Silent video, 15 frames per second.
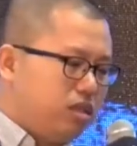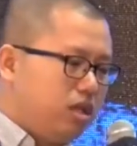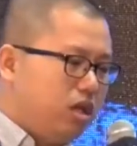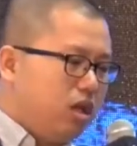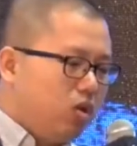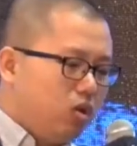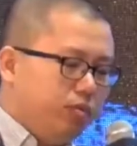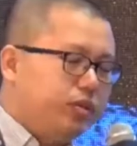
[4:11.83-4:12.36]

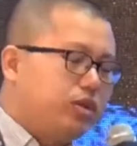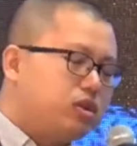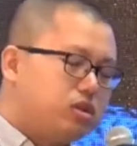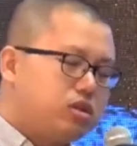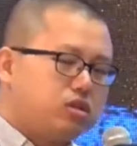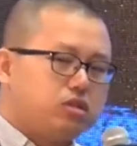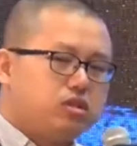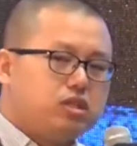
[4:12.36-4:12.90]
practices,
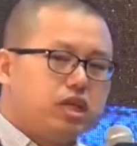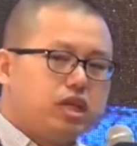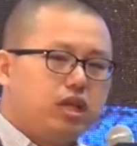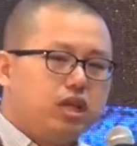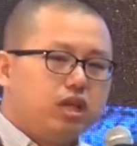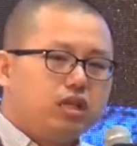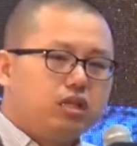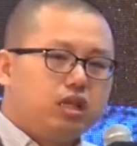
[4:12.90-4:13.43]

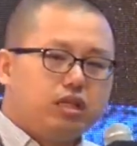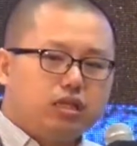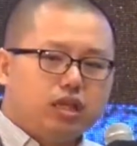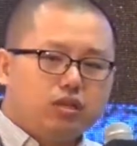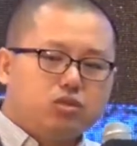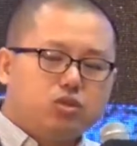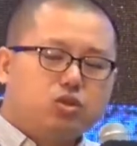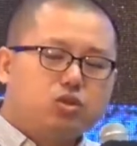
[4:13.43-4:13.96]
and we
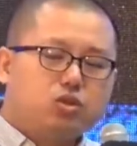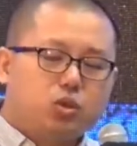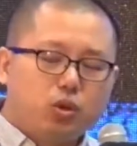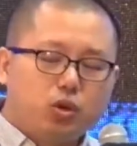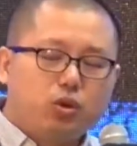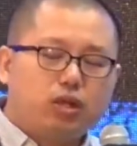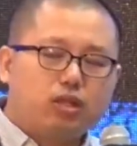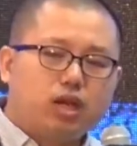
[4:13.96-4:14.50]
want
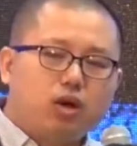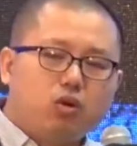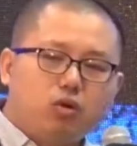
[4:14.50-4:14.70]
to